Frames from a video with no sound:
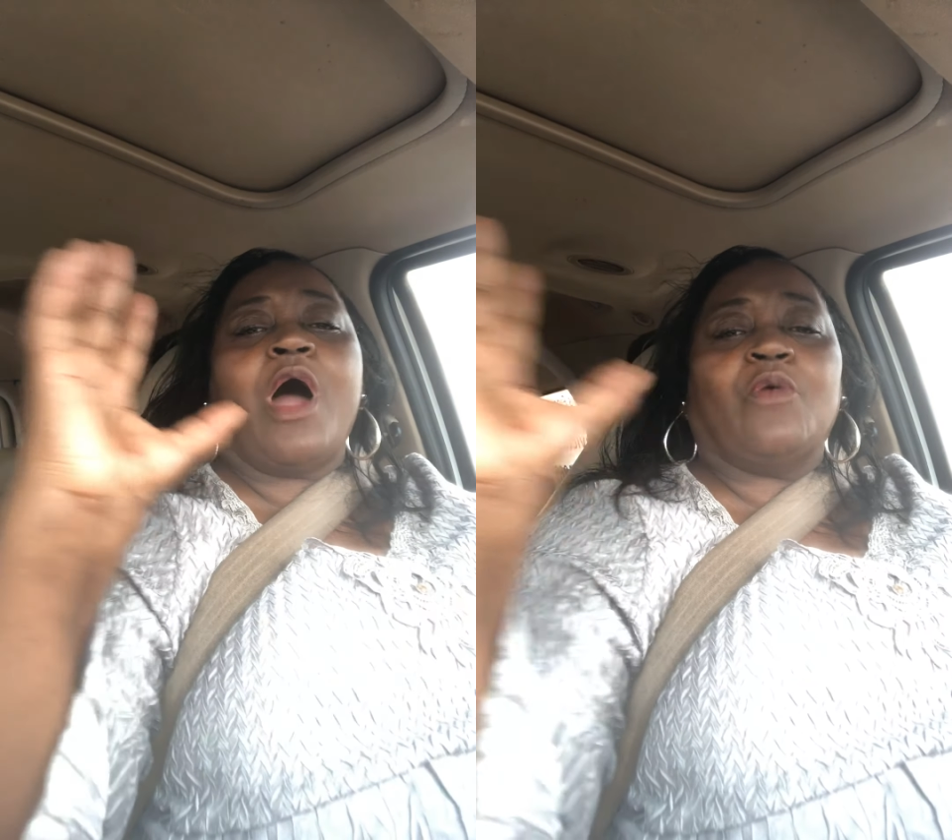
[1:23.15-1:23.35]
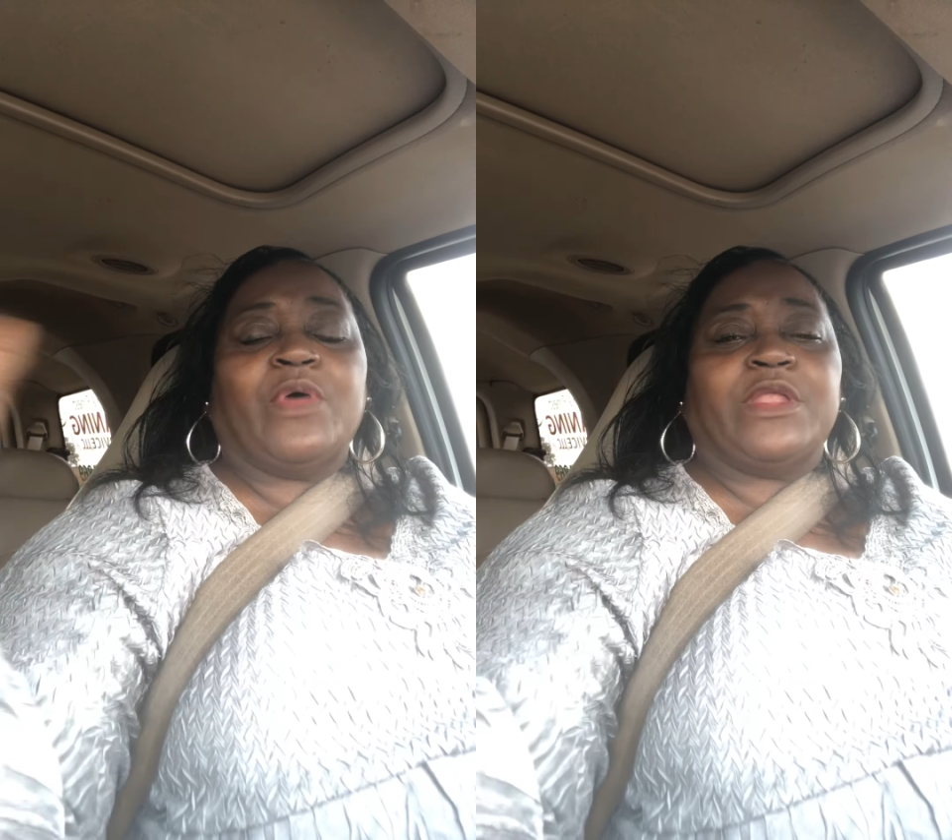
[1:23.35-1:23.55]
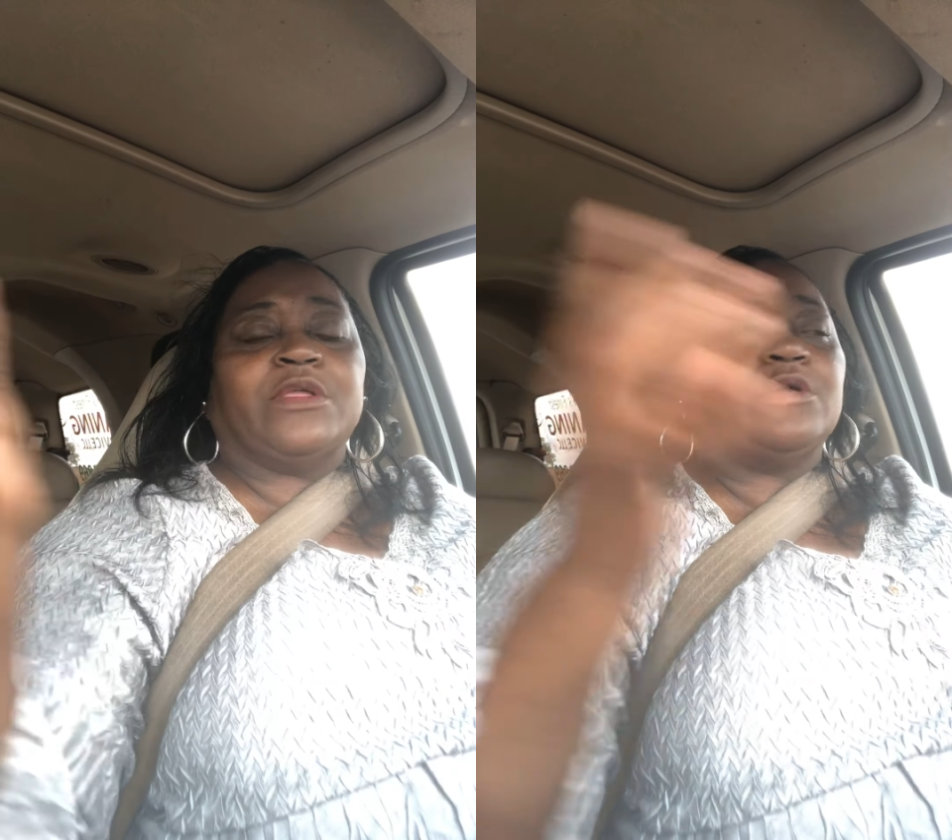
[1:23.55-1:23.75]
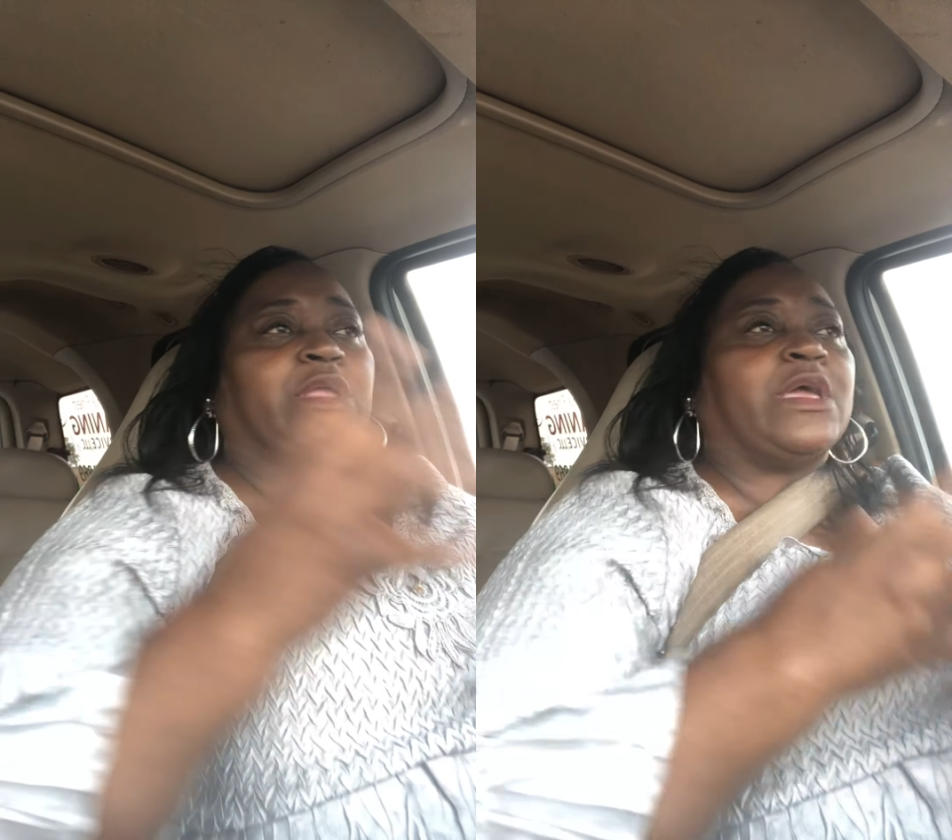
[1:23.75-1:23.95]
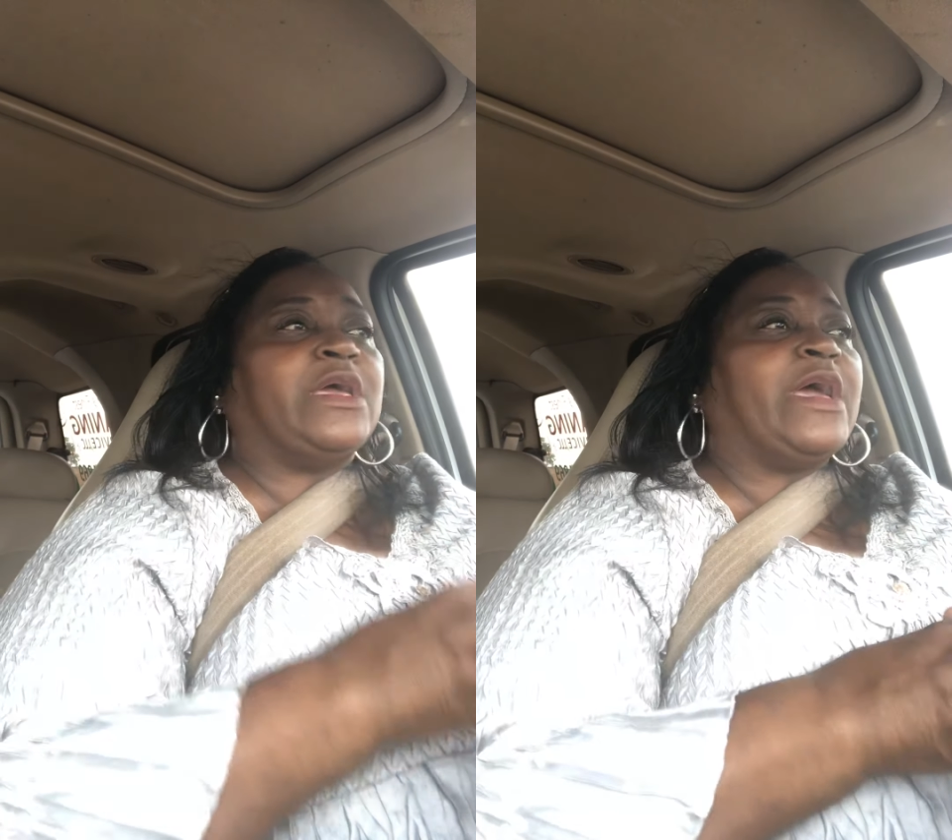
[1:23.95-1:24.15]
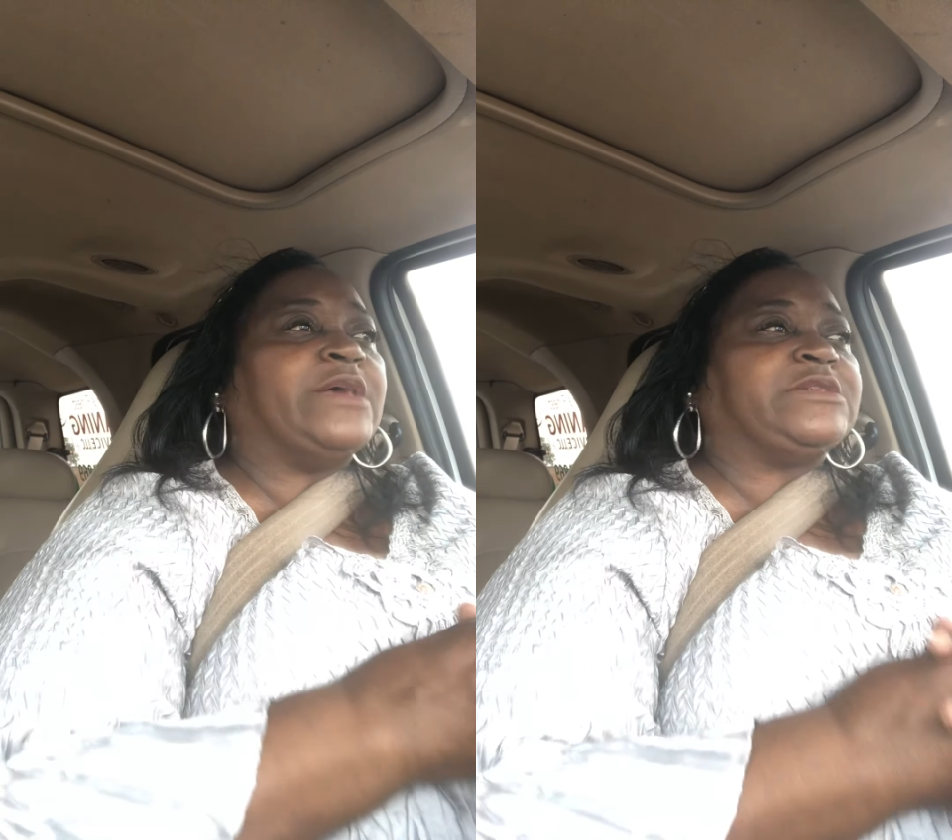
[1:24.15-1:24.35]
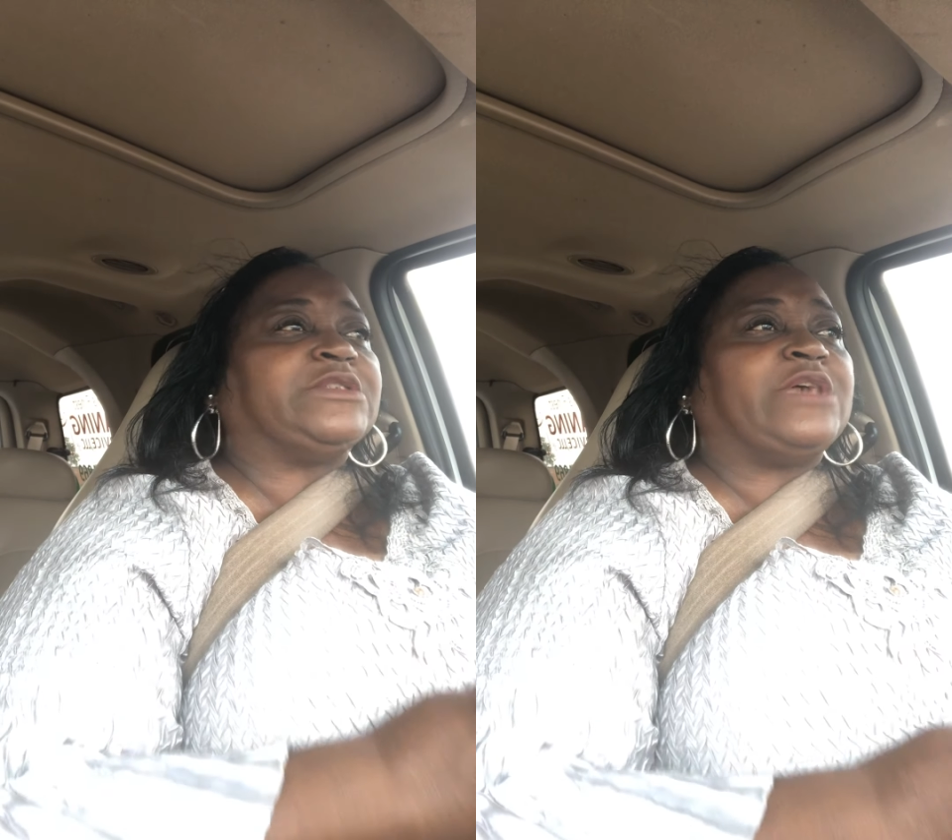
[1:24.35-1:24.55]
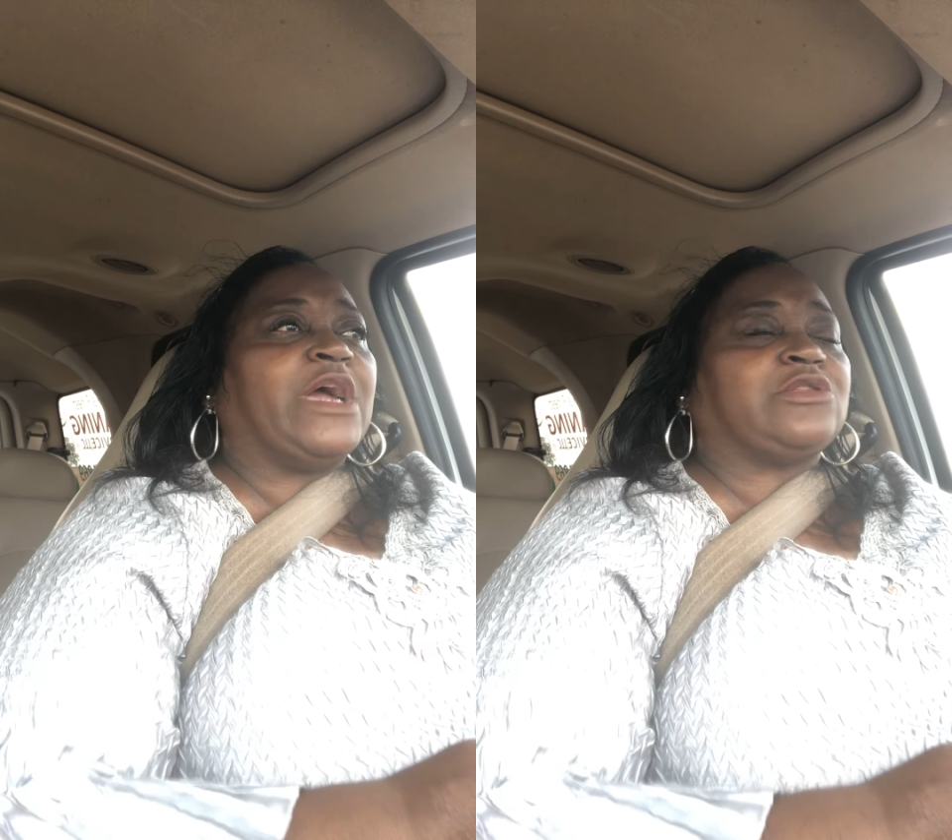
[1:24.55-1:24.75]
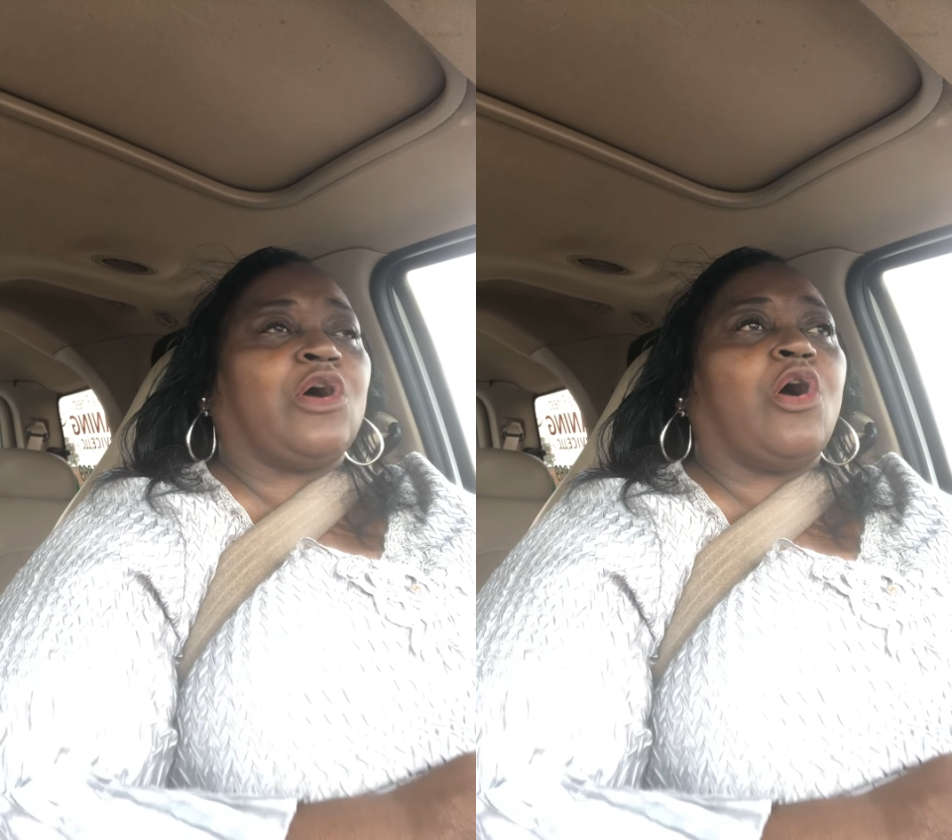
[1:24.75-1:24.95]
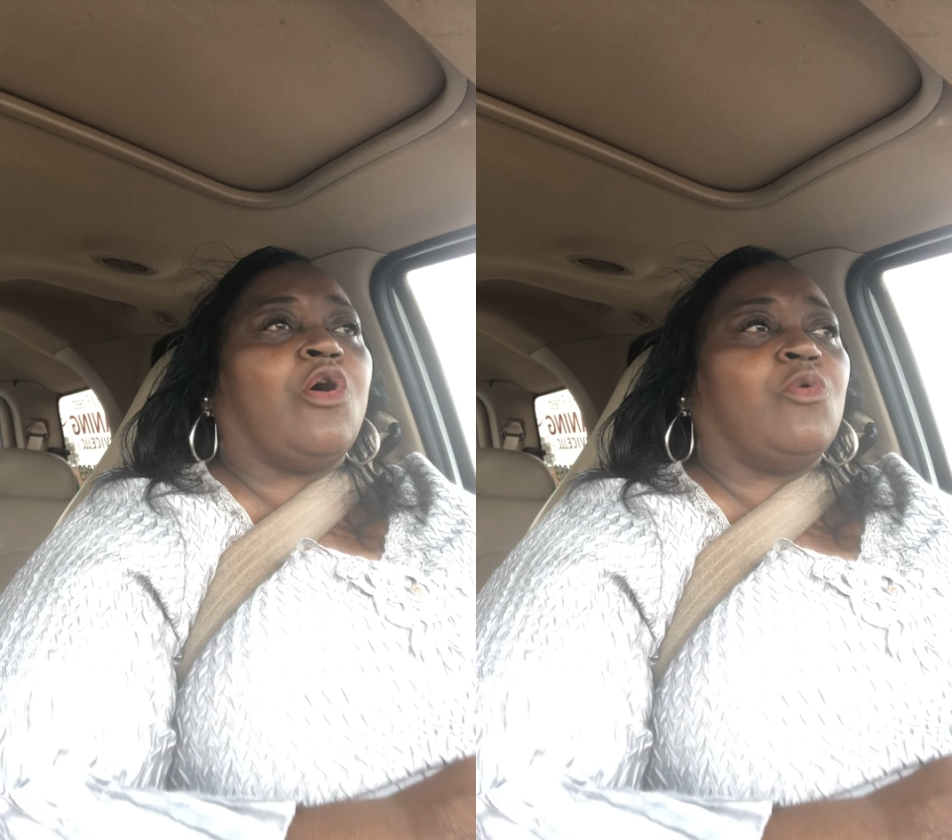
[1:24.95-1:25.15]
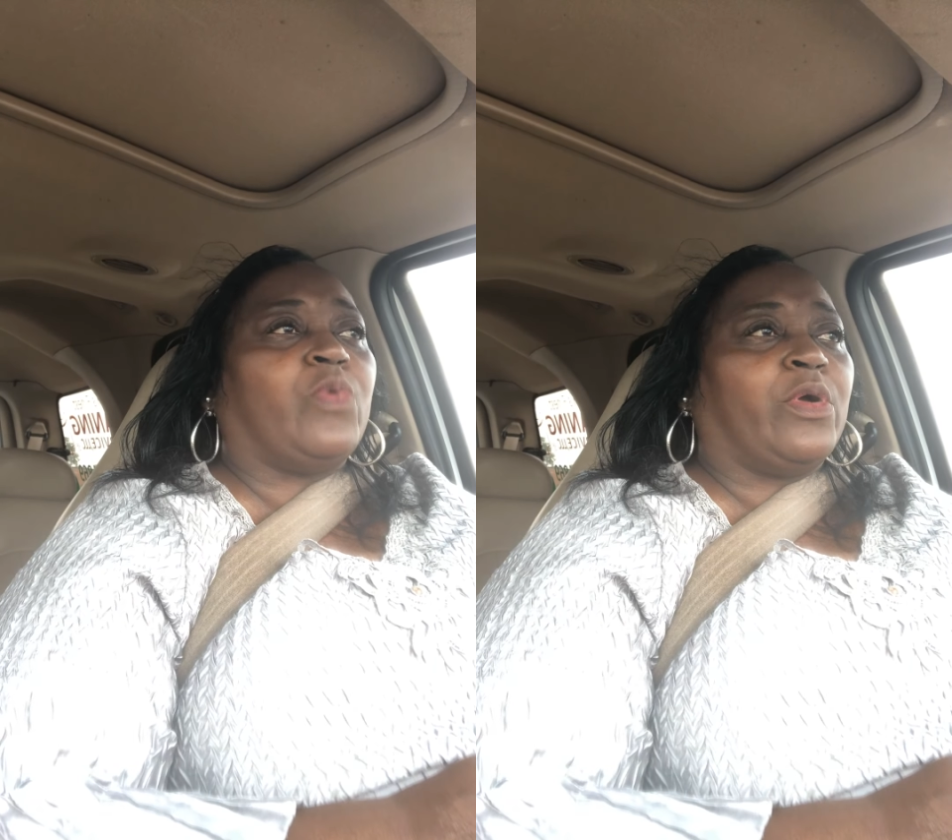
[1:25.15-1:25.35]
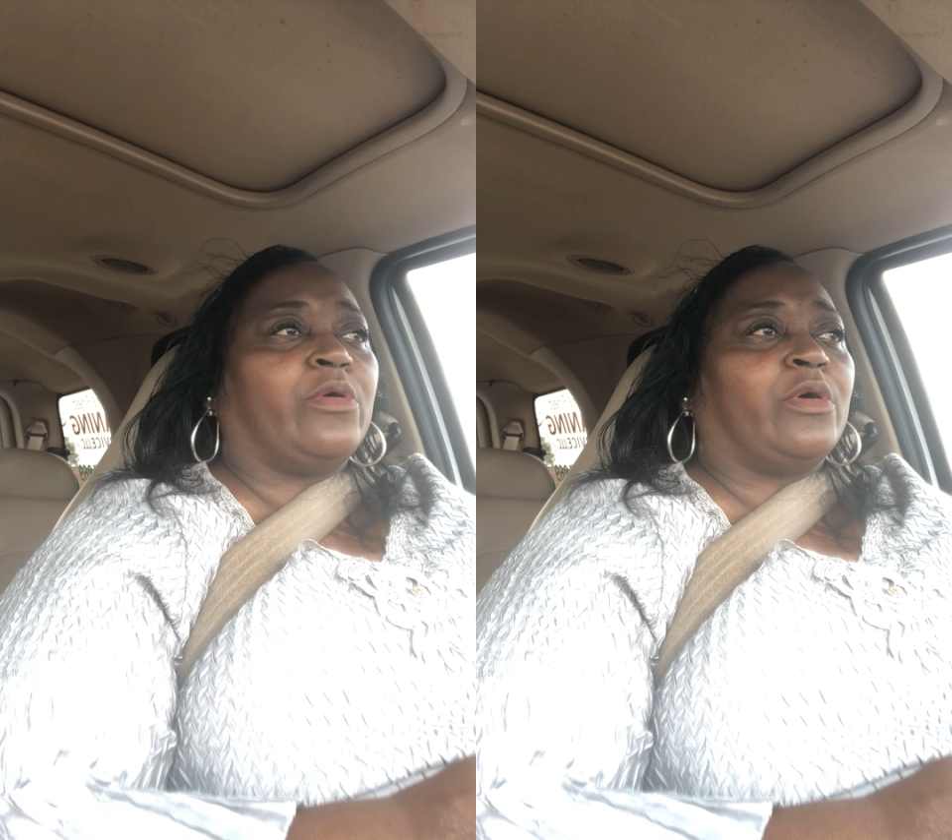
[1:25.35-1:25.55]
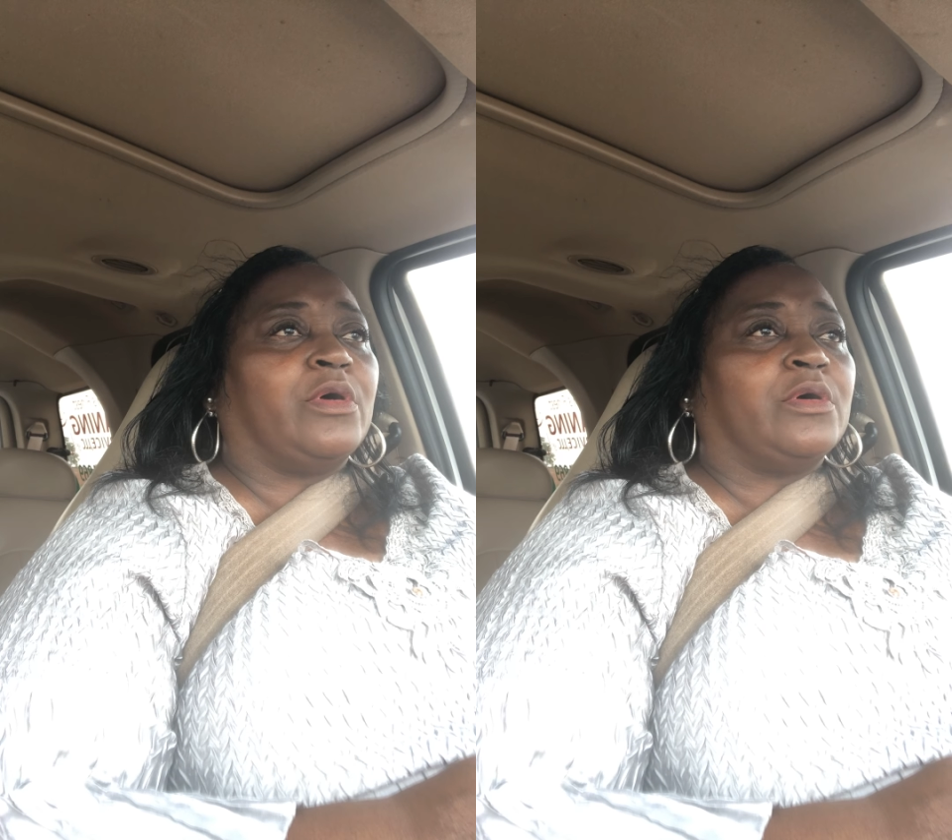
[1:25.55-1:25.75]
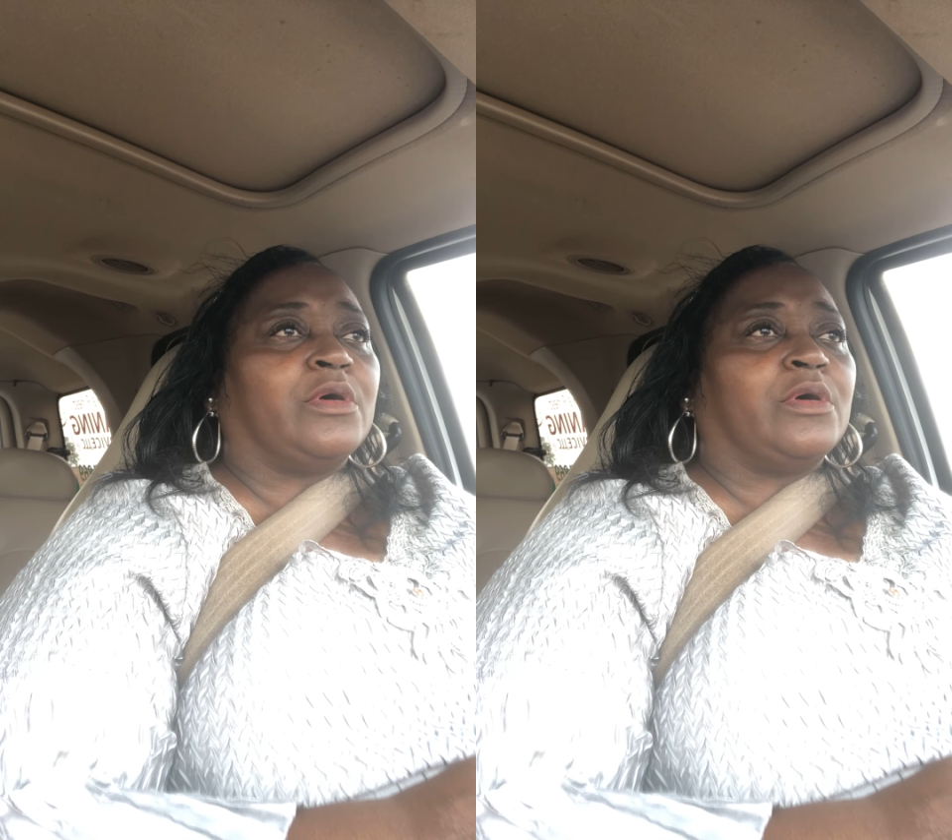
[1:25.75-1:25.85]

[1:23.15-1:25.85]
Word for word: already know that it has attacked the whole world.